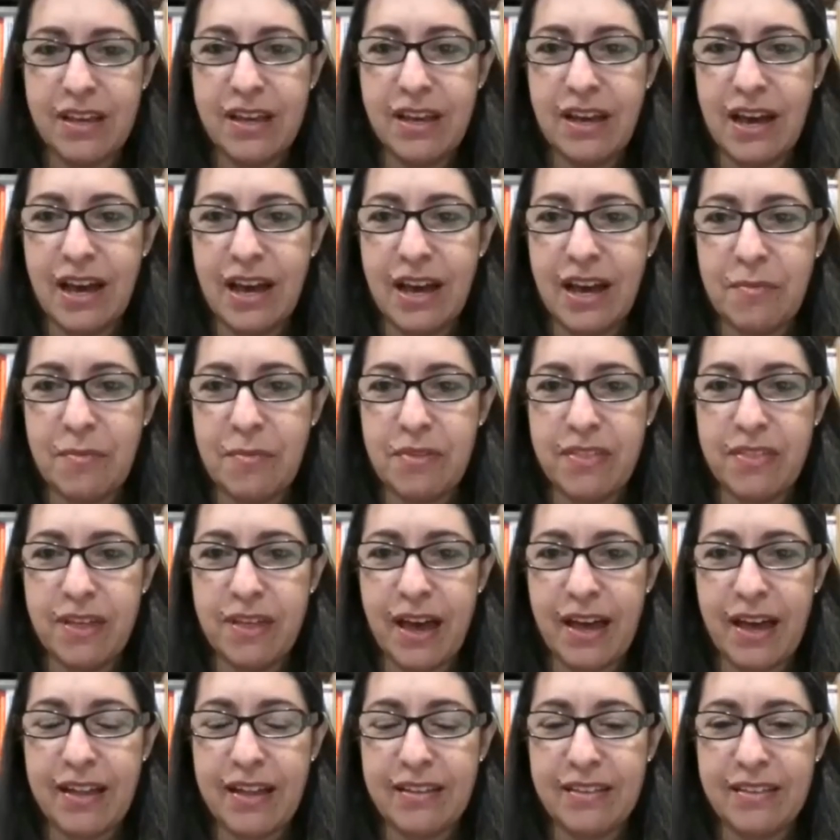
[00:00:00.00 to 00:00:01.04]

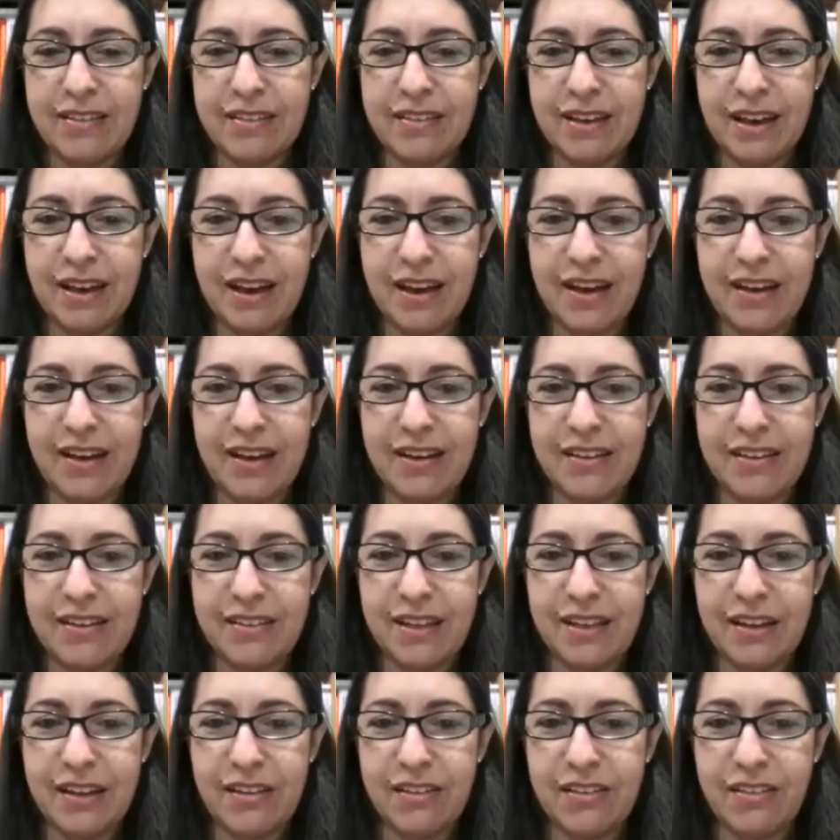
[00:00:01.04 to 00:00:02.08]

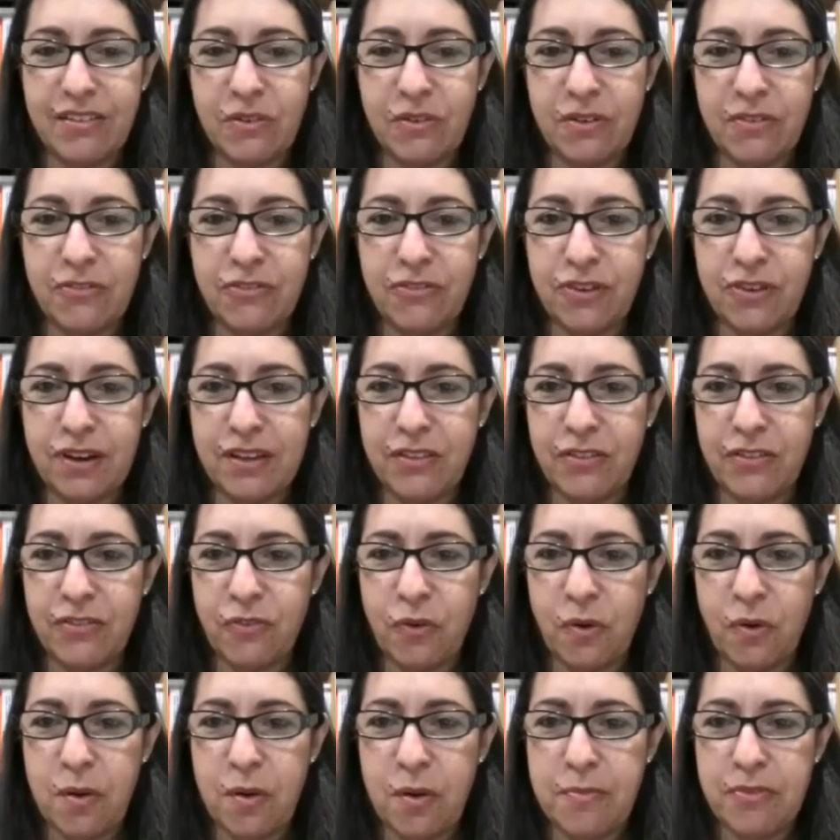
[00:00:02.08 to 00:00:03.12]
that sort of
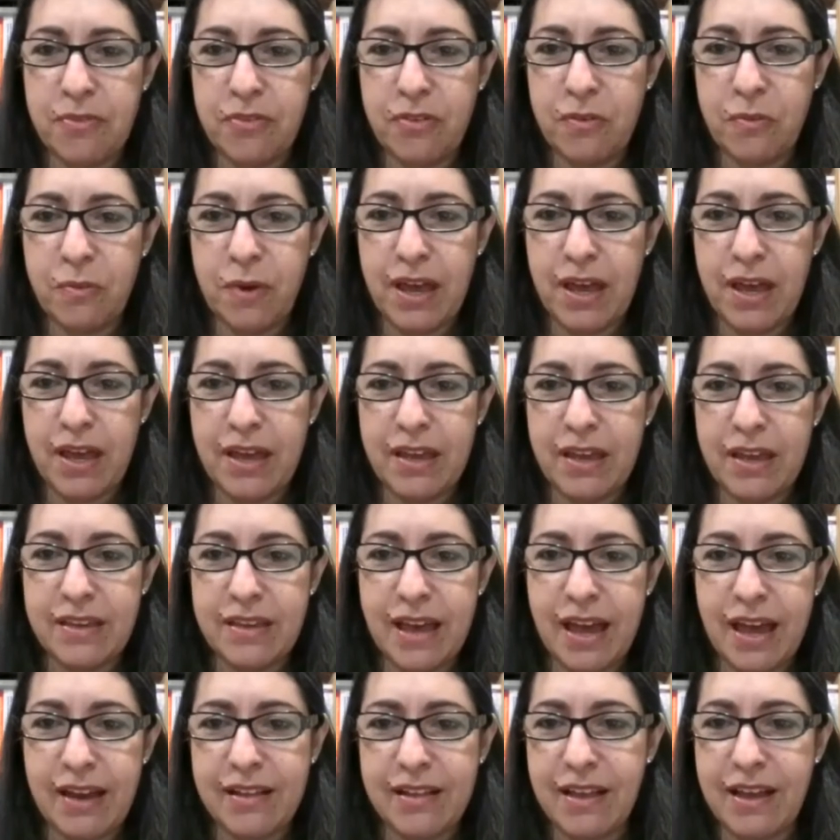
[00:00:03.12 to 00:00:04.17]
transforms the way
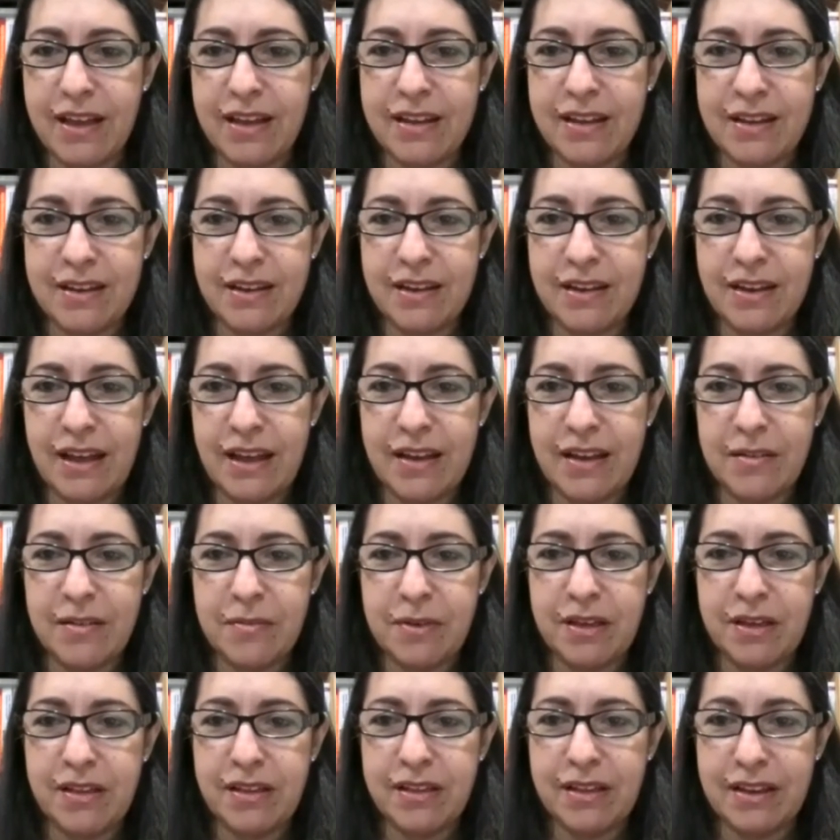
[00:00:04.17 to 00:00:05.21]
Adeline and
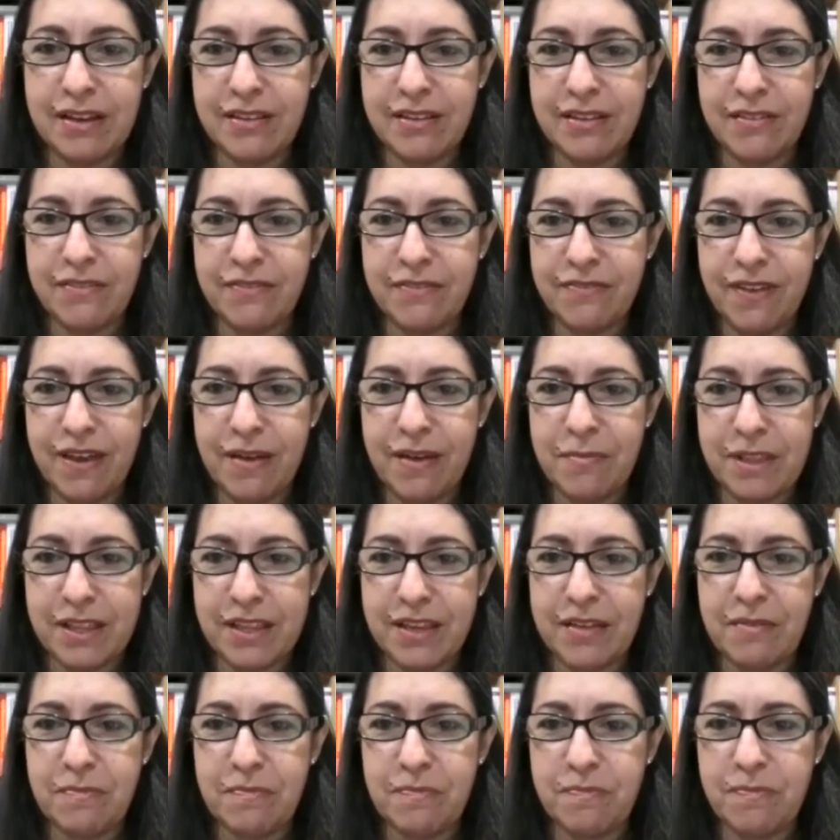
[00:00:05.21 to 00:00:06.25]
Emil and the
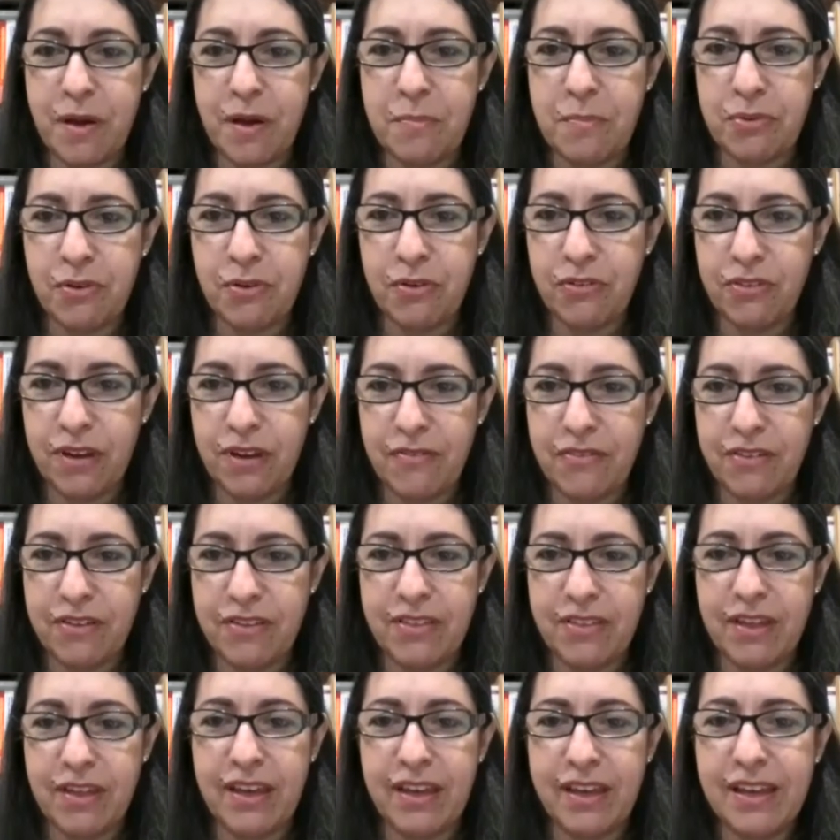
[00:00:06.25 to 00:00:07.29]
family approach
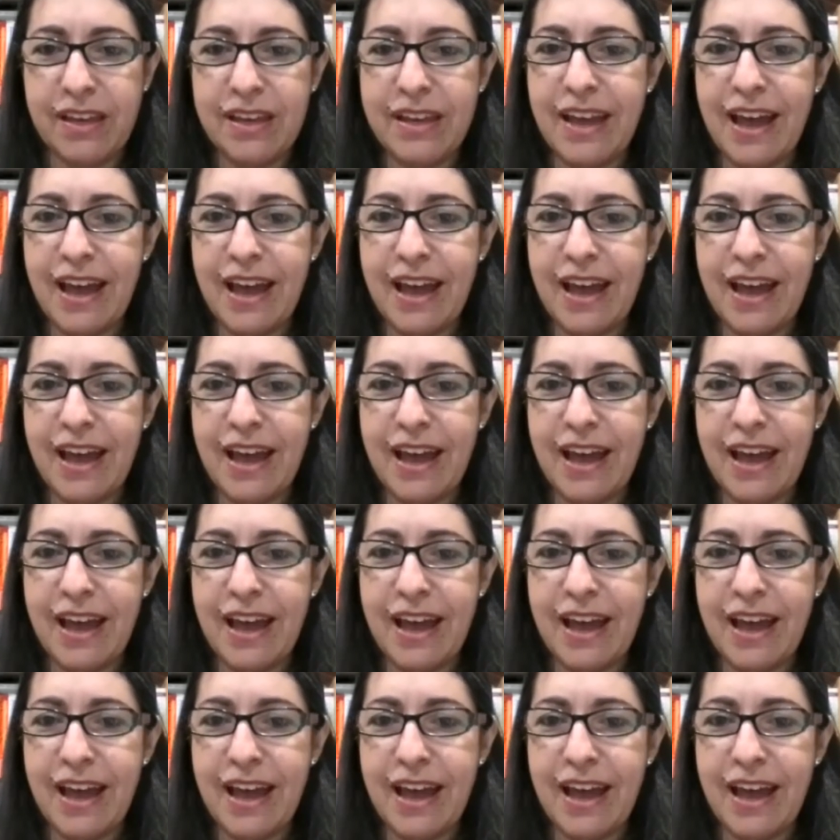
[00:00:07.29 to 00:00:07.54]
everything.